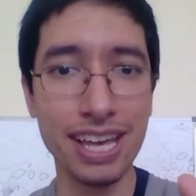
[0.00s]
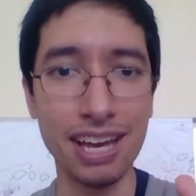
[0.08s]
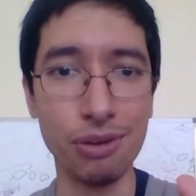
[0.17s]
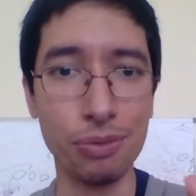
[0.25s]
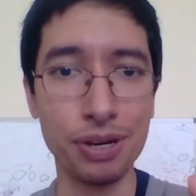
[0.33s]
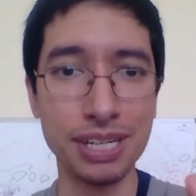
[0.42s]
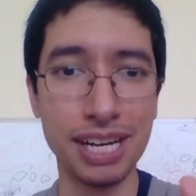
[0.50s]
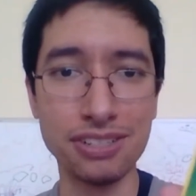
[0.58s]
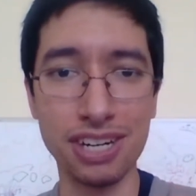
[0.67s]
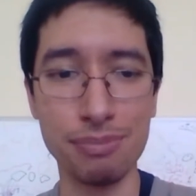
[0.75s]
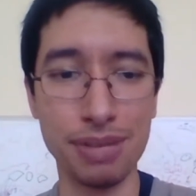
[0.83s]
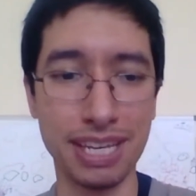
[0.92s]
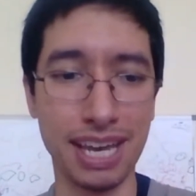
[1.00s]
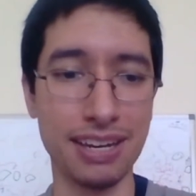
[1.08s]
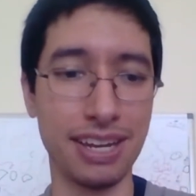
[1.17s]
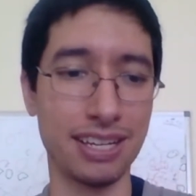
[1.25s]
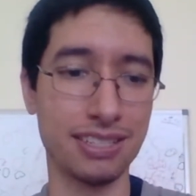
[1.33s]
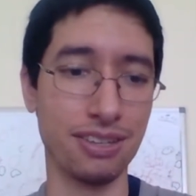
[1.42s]
And we're not trying to make
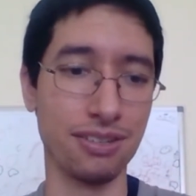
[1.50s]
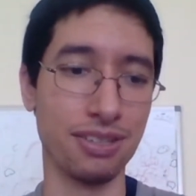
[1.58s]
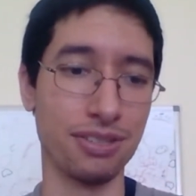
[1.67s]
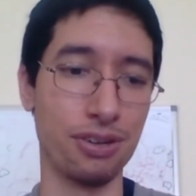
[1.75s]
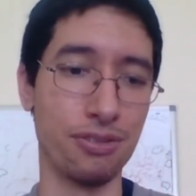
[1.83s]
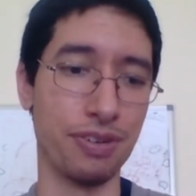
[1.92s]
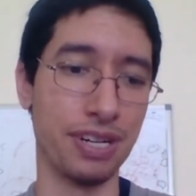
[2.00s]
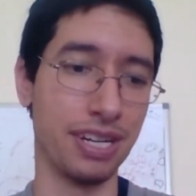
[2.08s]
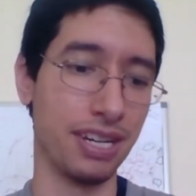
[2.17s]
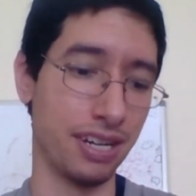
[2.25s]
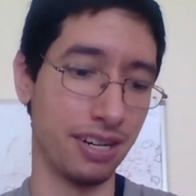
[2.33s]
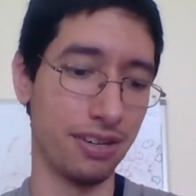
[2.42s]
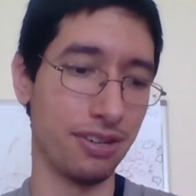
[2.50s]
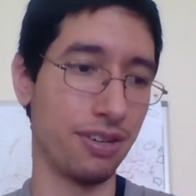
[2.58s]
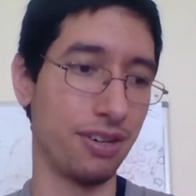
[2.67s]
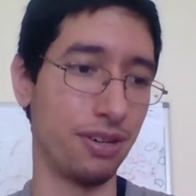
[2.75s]
any excuses over here.